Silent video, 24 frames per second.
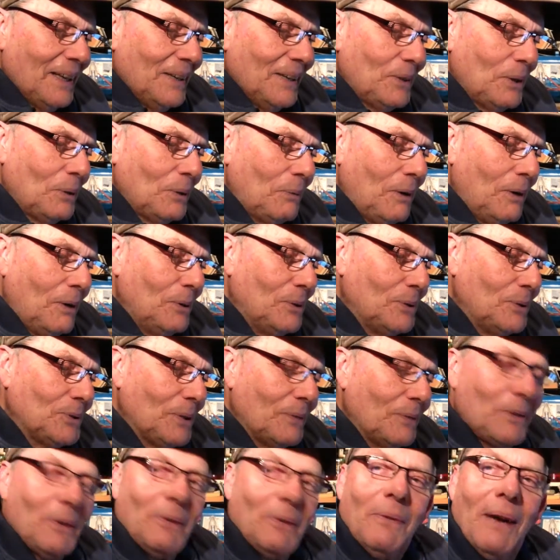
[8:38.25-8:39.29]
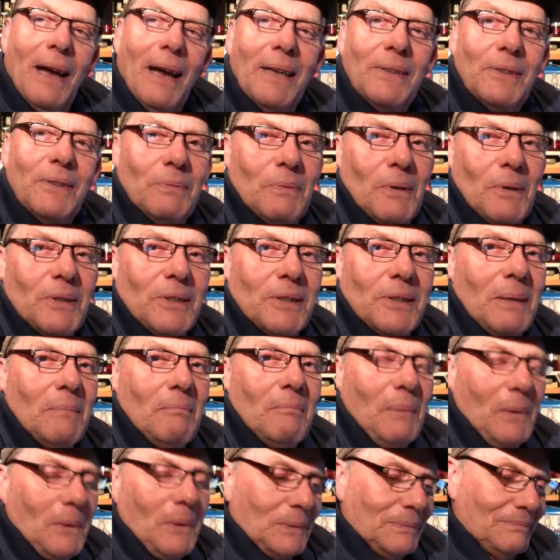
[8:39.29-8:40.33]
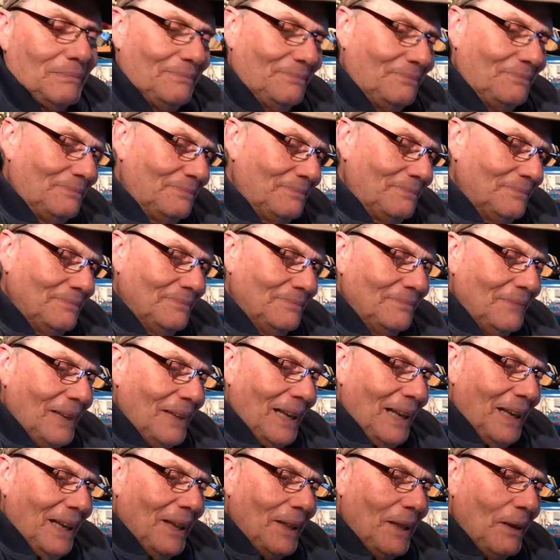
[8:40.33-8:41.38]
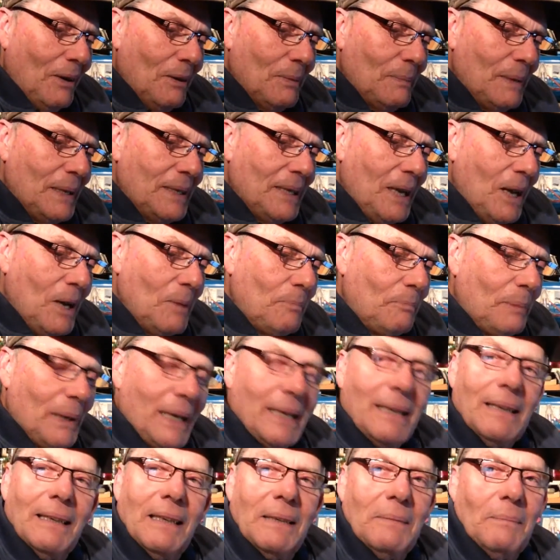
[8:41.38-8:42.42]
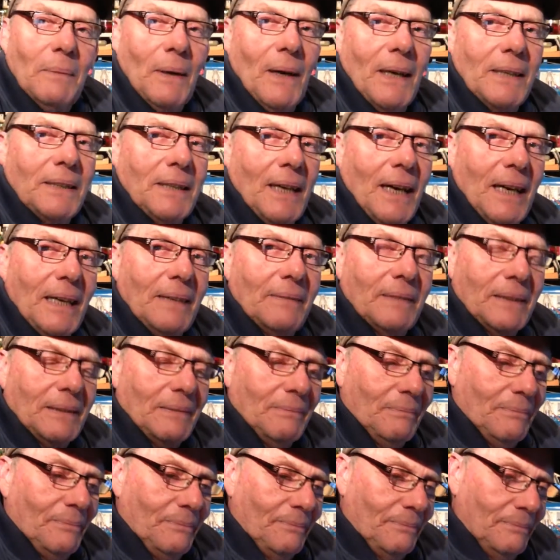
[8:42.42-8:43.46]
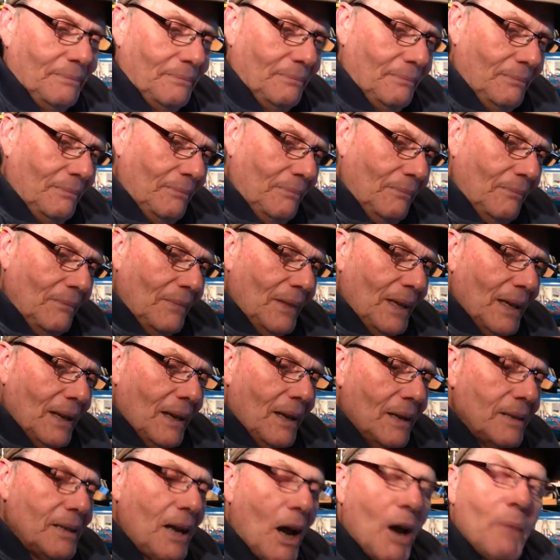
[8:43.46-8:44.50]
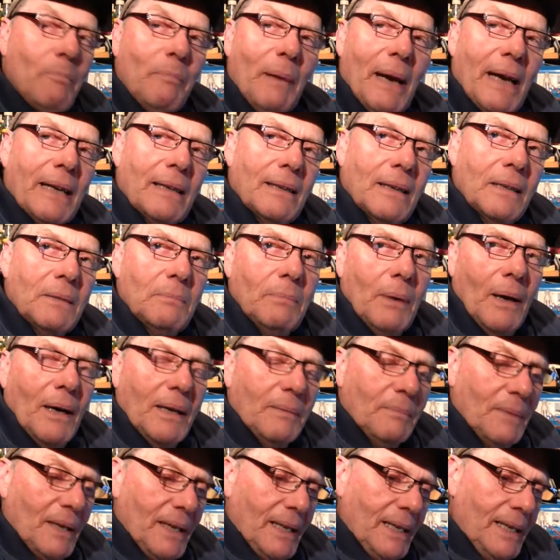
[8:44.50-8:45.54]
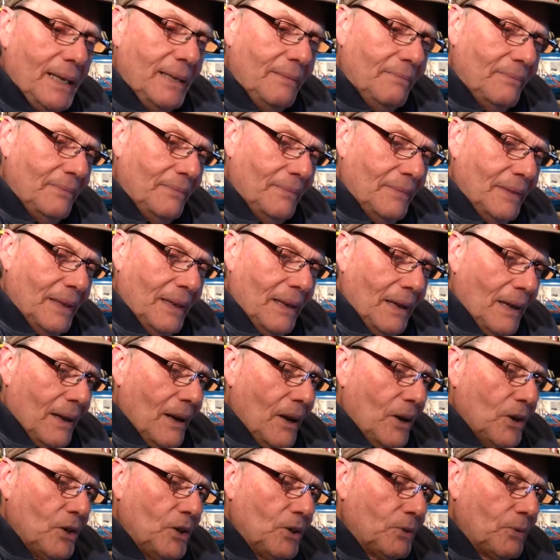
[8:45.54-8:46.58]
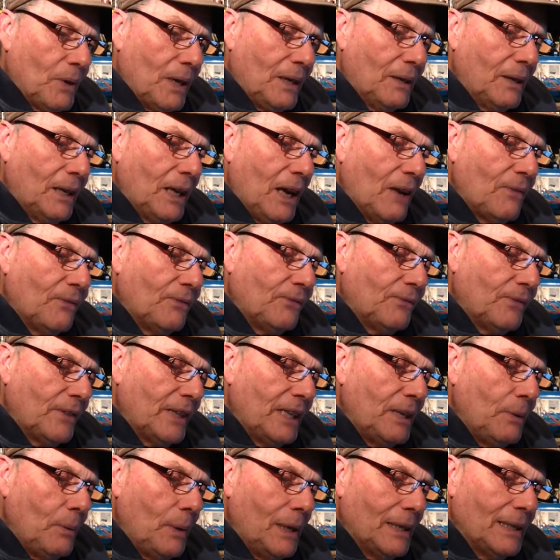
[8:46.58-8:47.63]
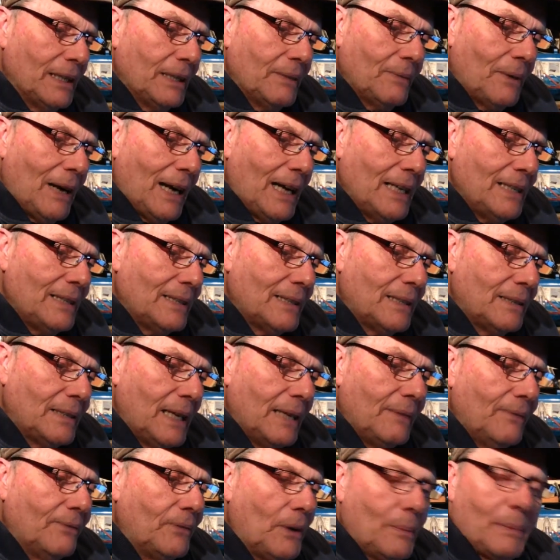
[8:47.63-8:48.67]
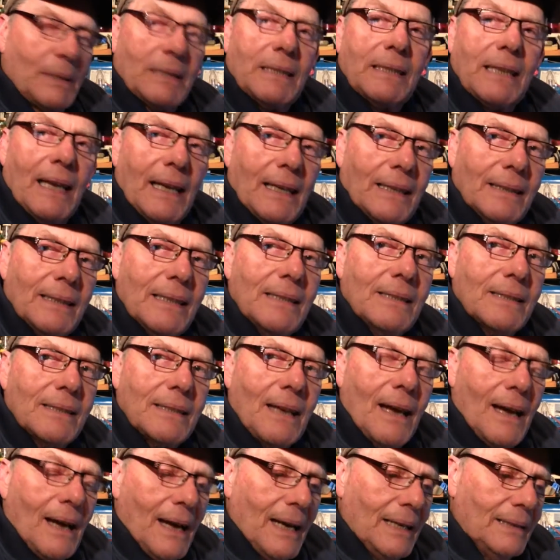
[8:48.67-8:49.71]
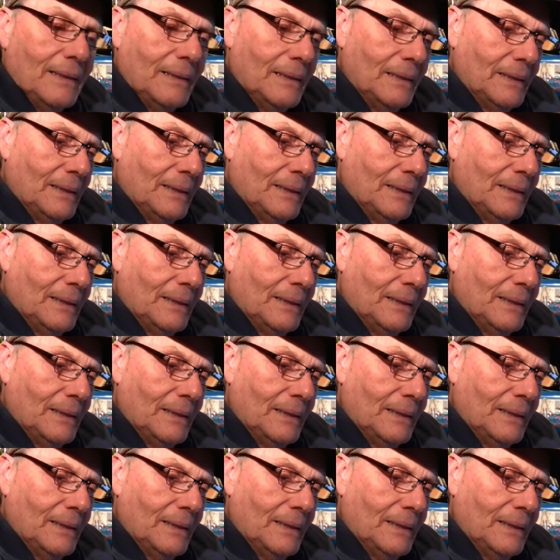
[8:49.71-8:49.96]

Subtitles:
The rules of the race were simple. There would be no pedalling by David. No paddling by me. Strictly a freewheeling race from a standing start,